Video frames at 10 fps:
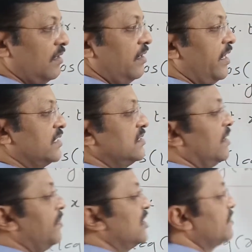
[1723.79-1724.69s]
X is
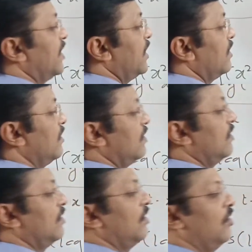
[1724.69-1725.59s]
replaced by
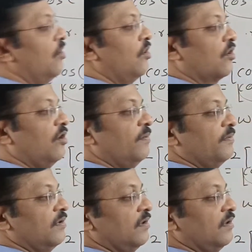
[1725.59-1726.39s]
log of